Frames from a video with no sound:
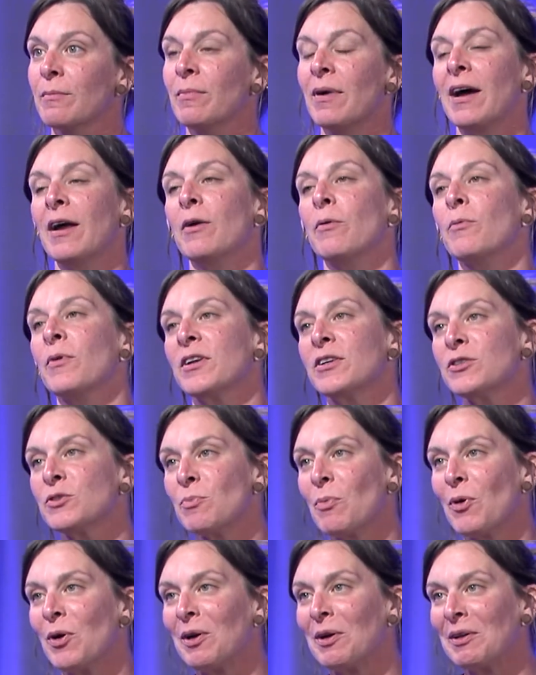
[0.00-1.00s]
but I don't want to
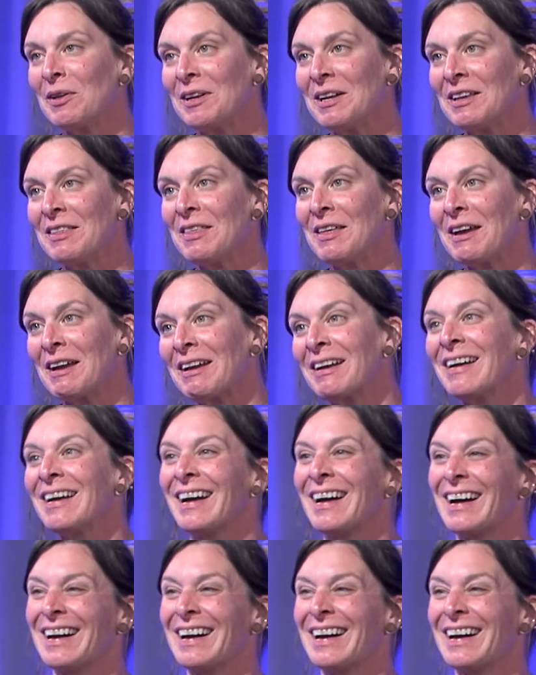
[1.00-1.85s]
spoil anything.